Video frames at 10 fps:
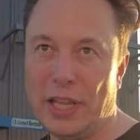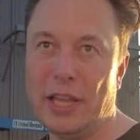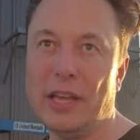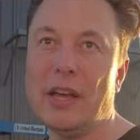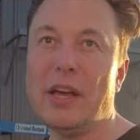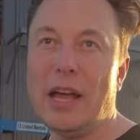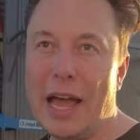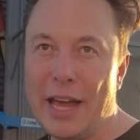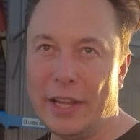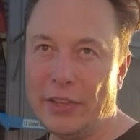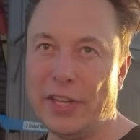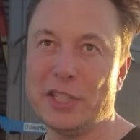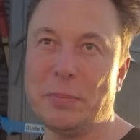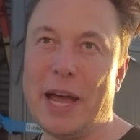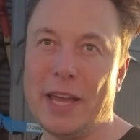SpaceX is
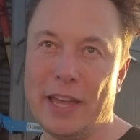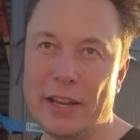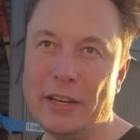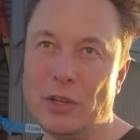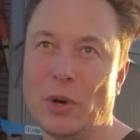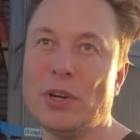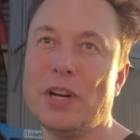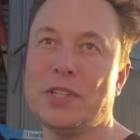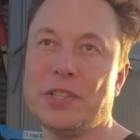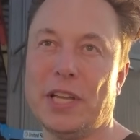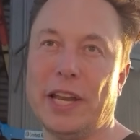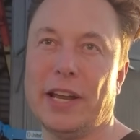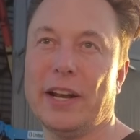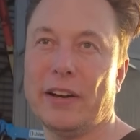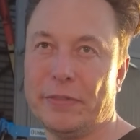currently in the stages of acquiring
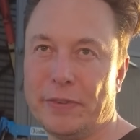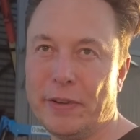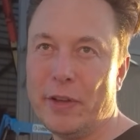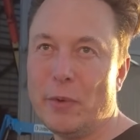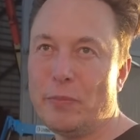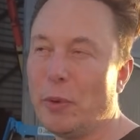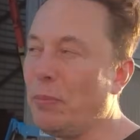launch licenses